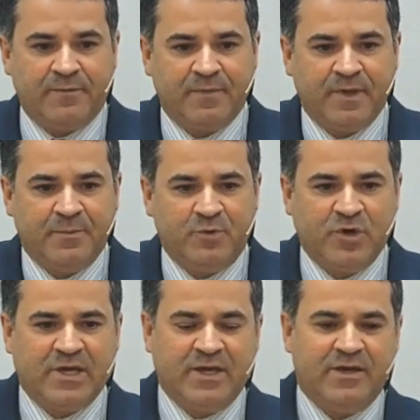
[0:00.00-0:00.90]

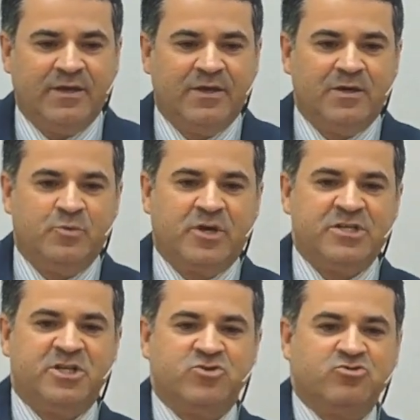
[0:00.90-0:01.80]
nobody put him
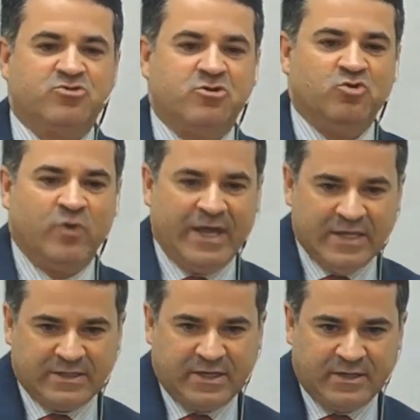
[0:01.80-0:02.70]
to run, because
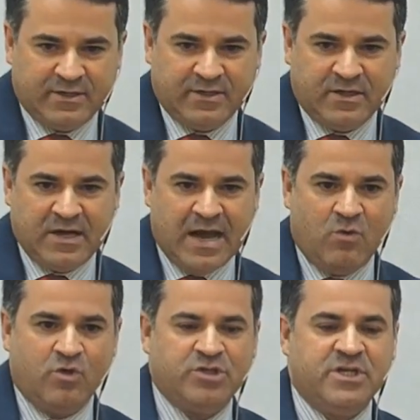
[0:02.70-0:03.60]
when Jesus comes
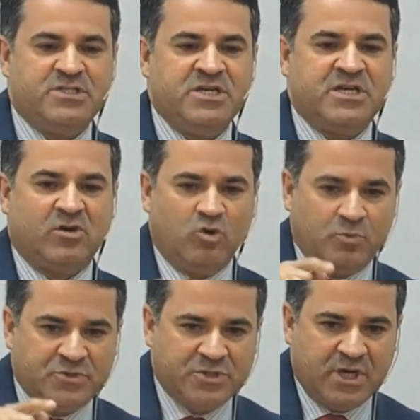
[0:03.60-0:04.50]
in,
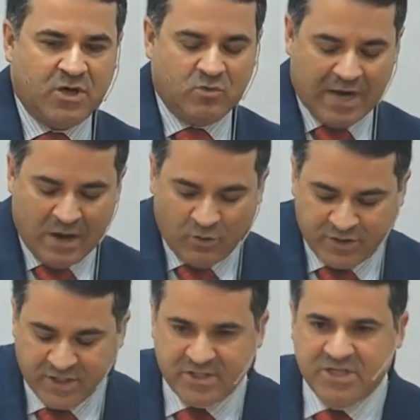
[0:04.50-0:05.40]
where there's
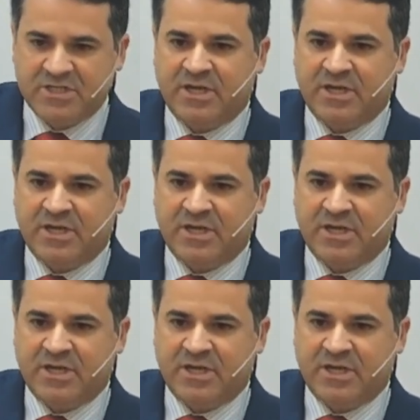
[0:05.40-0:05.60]
corruption,